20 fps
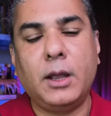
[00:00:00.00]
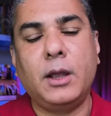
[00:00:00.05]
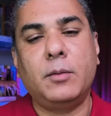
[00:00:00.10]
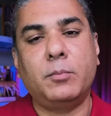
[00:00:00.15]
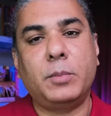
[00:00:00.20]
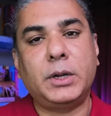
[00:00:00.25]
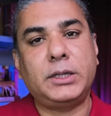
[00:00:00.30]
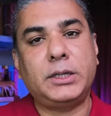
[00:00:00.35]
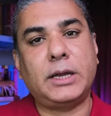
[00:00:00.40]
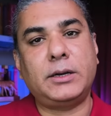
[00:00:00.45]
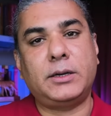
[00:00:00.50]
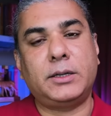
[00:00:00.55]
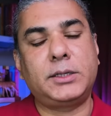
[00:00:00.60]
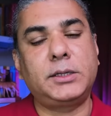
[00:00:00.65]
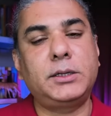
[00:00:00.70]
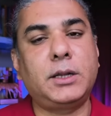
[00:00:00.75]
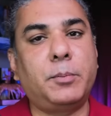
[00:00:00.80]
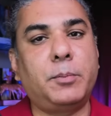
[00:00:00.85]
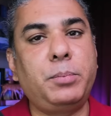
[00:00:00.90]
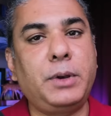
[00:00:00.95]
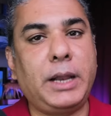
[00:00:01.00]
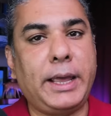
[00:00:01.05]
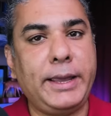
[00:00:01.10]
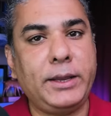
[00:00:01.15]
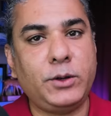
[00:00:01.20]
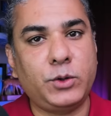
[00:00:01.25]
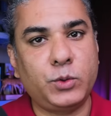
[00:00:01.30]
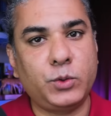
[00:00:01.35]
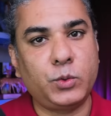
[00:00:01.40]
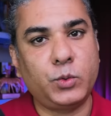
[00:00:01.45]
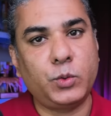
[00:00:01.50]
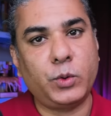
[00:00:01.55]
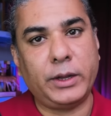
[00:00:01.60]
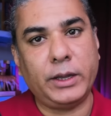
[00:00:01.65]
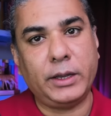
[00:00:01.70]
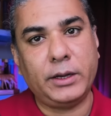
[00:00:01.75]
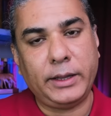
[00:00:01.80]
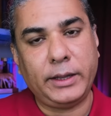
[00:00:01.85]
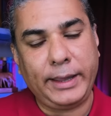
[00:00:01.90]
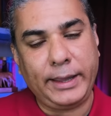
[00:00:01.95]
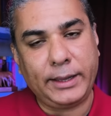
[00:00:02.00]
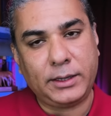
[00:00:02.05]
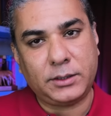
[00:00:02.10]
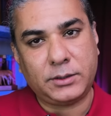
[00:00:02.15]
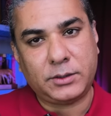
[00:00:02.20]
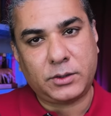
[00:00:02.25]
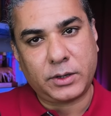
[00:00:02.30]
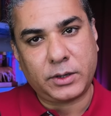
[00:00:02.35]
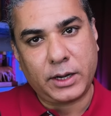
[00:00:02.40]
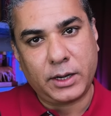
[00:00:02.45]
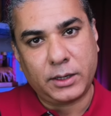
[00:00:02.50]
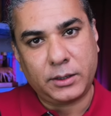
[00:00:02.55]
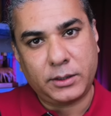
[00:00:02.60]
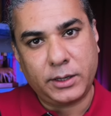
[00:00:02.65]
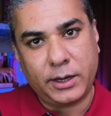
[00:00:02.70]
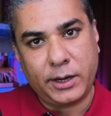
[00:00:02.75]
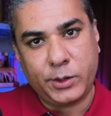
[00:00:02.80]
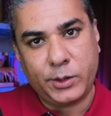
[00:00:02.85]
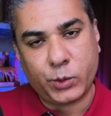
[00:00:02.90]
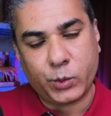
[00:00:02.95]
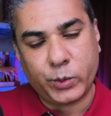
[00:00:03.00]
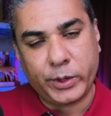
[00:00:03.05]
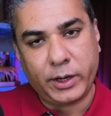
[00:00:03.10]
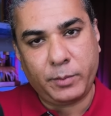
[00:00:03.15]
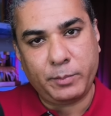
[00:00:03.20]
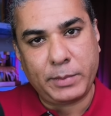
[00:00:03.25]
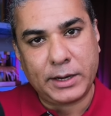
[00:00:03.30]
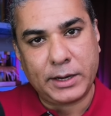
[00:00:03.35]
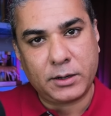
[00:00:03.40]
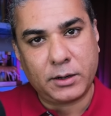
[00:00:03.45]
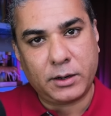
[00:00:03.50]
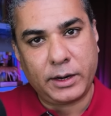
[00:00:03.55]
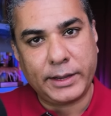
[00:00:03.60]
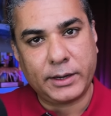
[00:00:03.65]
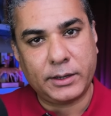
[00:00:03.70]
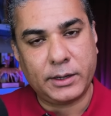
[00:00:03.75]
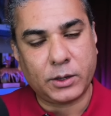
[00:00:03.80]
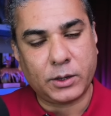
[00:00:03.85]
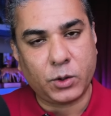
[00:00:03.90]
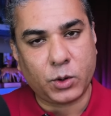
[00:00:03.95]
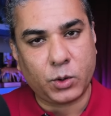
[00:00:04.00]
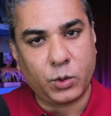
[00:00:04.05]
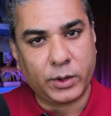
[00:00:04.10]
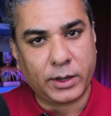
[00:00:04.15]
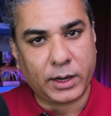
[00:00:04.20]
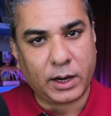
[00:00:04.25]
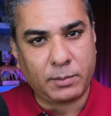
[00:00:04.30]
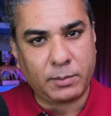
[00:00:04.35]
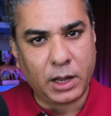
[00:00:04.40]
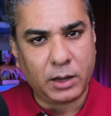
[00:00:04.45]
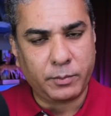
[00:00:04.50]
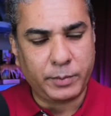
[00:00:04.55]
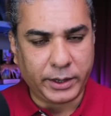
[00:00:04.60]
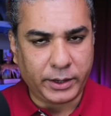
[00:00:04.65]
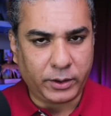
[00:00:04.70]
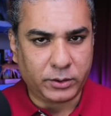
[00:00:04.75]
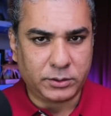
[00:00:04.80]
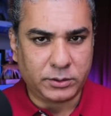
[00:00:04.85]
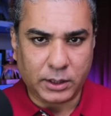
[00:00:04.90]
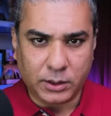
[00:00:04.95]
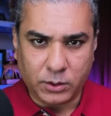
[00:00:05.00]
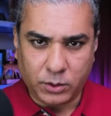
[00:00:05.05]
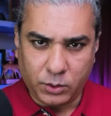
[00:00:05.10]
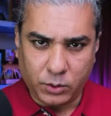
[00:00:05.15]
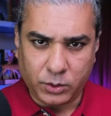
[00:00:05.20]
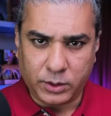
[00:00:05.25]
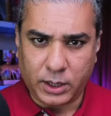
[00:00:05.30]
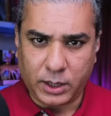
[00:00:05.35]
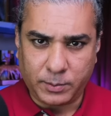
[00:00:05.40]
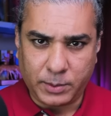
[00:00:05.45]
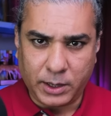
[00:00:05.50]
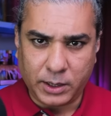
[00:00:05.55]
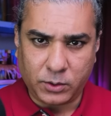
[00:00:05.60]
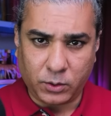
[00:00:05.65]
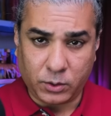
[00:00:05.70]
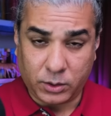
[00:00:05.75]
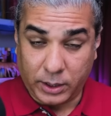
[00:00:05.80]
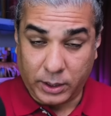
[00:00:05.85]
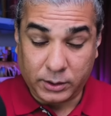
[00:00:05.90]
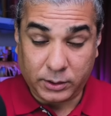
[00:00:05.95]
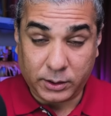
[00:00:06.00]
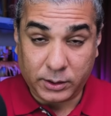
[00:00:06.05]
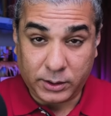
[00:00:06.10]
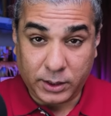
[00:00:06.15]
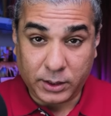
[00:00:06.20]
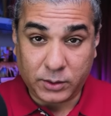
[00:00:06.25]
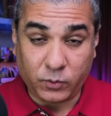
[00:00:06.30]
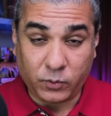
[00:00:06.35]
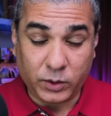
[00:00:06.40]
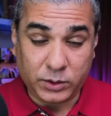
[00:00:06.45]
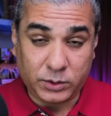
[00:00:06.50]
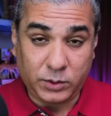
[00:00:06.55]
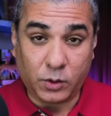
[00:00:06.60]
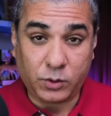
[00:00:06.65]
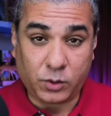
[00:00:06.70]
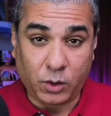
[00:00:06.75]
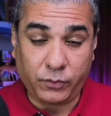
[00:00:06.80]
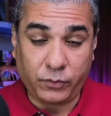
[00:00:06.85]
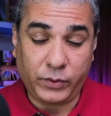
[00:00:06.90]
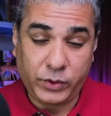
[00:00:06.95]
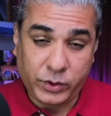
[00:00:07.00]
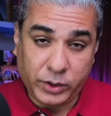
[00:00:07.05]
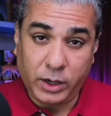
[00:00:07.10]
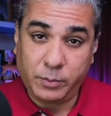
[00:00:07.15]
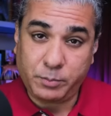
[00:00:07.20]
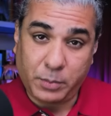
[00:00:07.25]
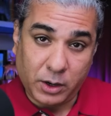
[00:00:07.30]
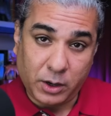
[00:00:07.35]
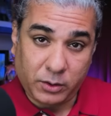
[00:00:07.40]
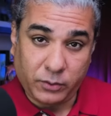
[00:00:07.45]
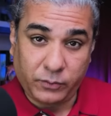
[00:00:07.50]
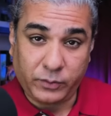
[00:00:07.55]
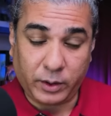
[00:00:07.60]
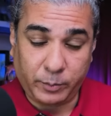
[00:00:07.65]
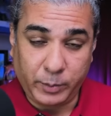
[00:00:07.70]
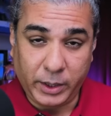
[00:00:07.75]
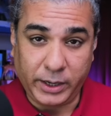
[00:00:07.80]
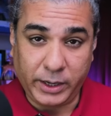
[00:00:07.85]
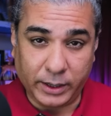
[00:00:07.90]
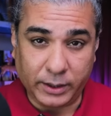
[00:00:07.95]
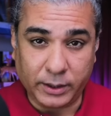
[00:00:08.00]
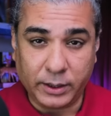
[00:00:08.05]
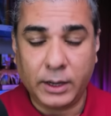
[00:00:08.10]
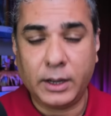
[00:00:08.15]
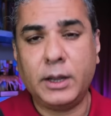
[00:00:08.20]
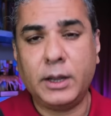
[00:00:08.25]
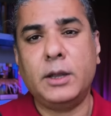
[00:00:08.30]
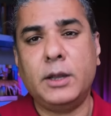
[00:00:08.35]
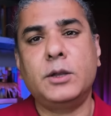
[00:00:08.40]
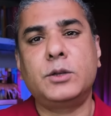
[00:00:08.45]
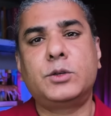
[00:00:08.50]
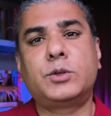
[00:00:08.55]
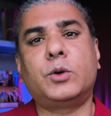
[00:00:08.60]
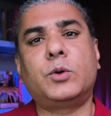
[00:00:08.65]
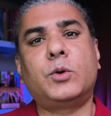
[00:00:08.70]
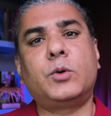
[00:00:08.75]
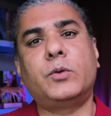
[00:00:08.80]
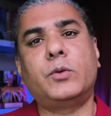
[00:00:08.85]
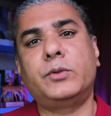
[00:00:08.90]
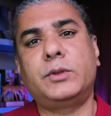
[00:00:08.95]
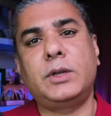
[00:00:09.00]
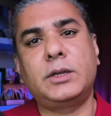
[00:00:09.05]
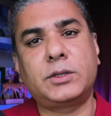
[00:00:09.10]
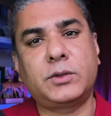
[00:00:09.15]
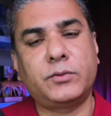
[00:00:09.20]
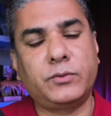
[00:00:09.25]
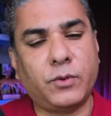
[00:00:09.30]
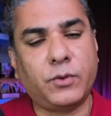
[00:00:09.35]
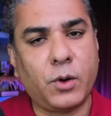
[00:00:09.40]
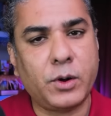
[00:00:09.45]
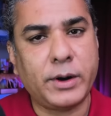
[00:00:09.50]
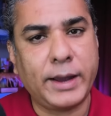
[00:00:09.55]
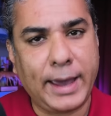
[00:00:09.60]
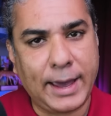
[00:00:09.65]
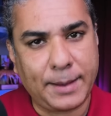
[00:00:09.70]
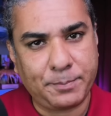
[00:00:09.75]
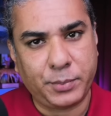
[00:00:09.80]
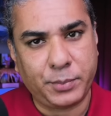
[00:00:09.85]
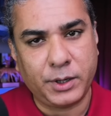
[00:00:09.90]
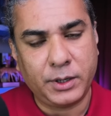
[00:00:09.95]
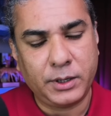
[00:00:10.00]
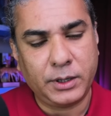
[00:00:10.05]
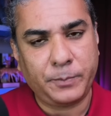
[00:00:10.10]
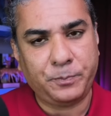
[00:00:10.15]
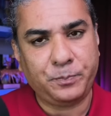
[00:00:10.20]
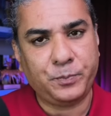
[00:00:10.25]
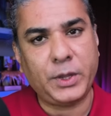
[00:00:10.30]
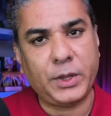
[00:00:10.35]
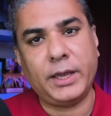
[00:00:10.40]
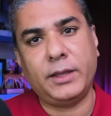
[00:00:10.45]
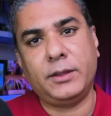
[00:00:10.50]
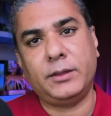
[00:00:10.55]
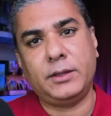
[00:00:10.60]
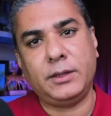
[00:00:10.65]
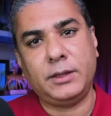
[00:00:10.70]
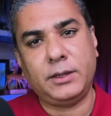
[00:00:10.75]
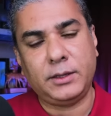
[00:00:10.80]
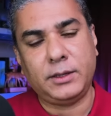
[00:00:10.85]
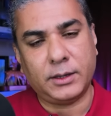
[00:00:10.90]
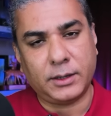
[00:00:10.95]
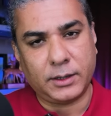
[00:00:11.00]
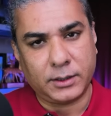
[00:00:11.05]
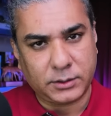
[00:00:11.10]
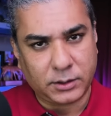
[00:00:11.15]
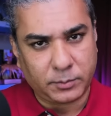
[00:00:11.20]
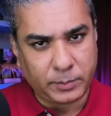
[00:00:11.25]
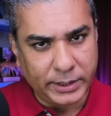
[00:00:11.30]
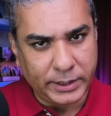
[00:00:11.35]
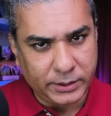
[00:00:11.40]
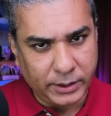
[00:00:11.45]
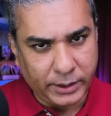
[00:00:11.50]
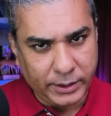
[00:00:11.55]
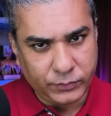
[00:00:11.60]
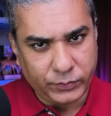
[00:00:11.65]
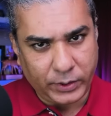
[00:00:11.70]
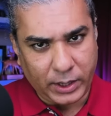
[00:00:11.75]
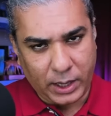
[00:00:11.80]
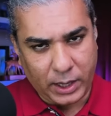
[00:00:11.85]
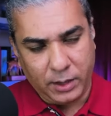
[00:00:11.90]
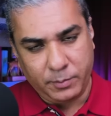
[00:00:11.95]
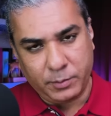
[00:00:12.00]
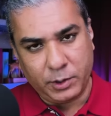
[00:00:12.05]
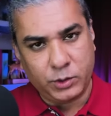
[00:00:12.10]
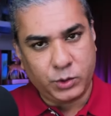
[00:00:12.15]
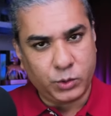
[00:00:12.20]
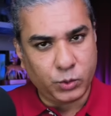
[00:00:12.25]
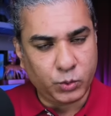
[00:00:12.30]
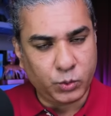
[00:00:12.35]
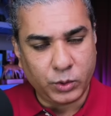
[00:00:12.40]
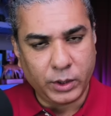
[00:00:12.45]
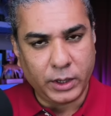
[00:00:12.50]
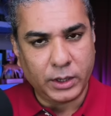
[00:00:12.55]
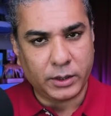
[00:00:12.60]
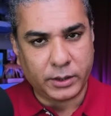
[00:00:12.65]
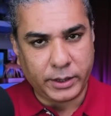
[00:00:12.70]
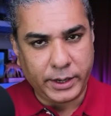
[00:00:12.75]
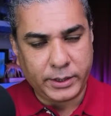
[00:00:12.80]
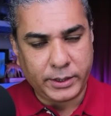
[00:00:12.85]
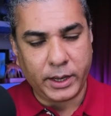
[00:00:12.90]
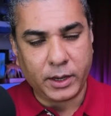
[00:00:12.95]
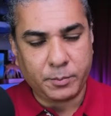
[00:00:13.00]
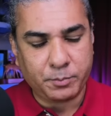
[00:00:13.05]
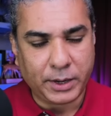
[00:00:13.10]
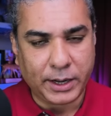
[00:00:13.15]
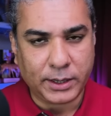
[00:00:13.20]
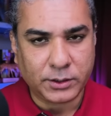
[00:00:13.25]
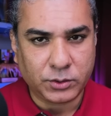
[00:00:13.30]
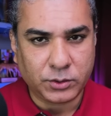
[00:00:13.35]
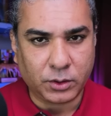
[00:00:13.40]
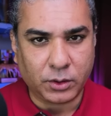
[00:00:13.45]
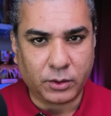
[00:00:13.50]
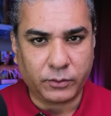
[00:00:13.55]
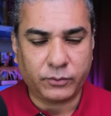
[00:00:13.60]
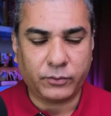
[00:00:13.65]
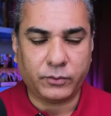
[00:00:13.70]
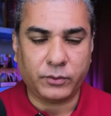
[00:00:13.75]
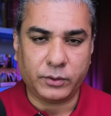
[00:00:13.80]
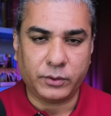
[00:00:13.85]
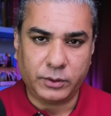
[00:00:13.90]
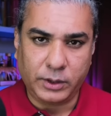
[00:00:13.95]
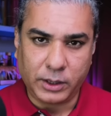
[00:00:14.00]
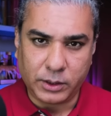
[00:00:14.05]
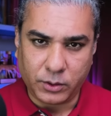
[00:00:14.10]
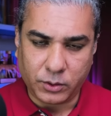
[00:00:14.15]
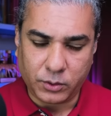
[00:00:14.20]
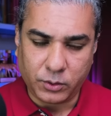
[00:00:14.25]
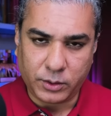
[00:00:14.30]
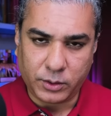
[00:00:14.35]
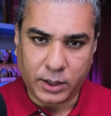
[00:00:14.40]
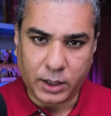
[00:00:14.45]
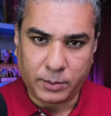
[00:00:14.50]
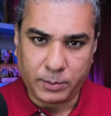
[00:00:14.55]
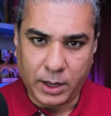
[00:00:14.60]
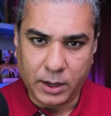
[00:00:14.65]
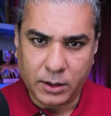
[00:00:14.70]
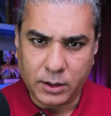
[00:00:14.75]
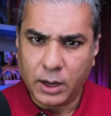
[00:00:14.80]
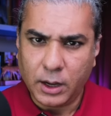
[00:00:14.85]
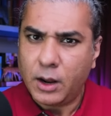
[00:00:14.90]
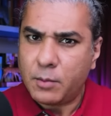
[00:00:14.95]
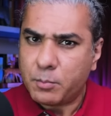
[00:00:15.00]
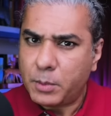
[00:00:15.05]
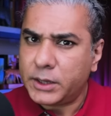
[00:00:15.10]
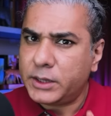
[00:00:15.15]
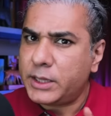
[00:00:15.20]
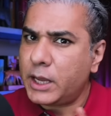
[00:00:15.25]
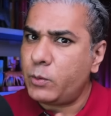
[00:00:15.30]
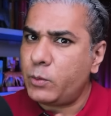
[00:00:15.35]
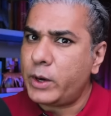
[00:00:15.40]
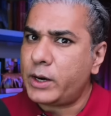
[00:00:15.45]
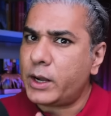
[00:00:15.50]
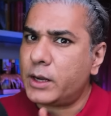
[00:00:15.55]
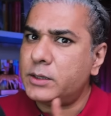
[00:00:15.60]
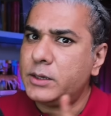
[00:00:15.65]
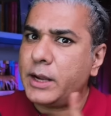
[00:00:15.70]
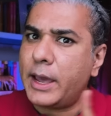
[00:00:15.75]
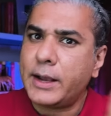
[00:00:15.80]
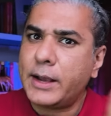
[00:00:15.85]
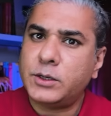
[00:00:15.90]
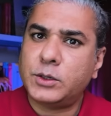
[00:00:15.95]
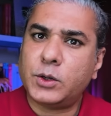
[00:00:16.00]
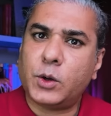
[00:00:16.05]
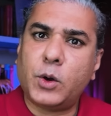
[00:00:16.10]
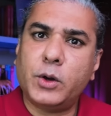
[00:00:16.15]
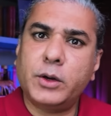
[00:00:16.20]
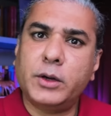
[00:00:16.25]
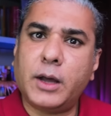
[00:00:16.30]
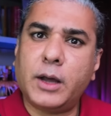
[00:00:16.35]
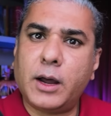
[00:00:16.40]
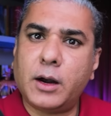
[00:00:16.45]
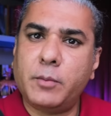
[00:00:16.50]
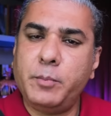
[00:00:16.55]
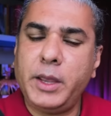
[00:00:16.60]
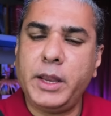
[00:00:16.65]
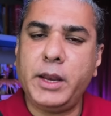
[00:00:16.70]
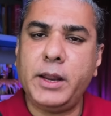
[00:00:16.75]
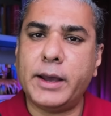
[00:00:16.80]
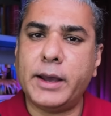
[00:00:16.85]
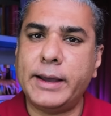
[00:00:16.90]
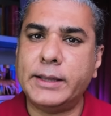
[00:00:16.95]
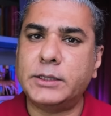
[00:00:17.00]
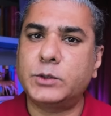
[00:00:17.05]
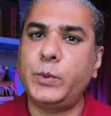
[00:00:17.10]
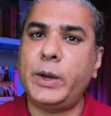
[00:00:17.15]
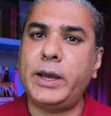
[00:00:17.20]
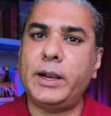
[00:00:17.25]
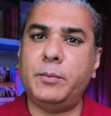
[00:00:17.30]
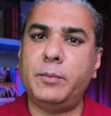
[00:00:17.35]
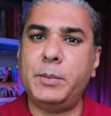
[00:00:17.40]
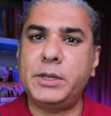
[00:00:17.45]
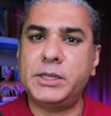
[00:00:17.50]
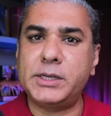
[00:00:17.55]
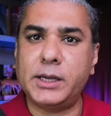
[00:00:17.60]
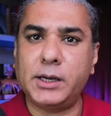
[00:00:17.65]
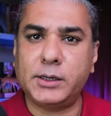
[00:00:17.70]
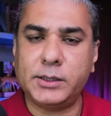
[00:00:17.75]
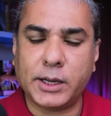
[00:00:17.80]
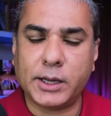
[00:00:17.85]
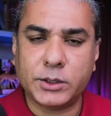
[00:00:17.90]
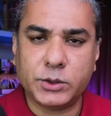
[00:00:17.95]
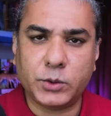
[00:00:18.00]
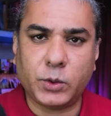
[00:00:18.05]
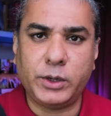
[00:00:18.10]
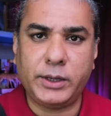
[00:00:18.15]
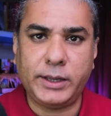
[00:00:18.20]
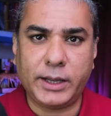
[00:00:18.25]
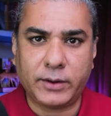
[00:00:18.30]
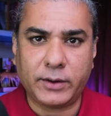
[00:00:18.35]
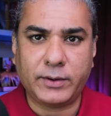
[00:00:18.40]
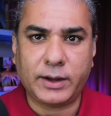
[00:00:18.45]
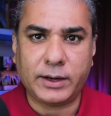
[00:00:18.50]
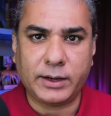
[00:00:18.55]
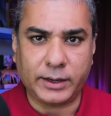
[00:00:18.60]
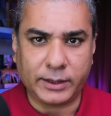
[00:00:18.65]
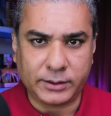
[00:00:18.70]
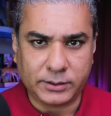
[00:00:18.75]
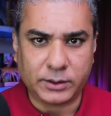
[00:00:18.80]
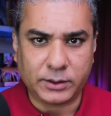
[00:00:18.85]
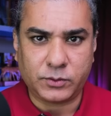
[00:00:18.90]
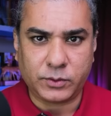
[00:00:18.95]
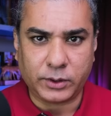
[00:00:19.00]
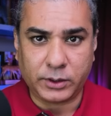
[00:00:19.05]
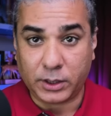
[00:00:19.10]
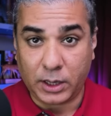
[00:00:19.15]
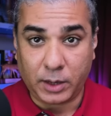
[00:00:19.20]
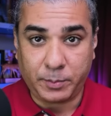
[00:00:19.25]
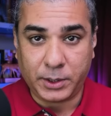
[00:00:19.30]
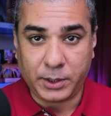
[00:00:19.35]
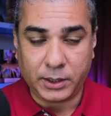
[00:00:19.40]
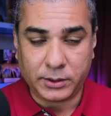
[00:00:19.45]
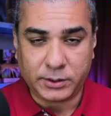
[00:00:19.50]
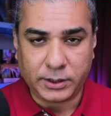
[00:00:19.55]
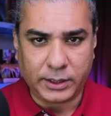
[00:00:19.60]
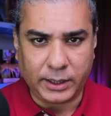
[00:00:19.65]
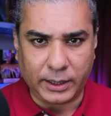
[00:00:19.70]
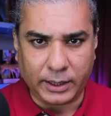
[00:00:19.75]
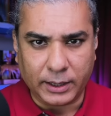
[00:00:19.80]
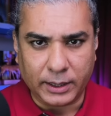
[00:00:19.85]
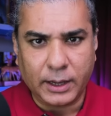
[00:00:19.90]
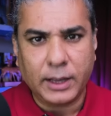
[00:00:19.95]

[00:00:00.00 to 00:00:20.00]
But that doesn't apply to an extraterritorial matter like Nagorno Karabakh, because Nagorno Karabakh or Artsakh was not officially part of Armenia. So this war happened and the Azerbaijanis were able to retake parts of Nagorno Karabakh. But there were attacks on Armenia as well, missile attacks on Yerevan, etc., the capital city.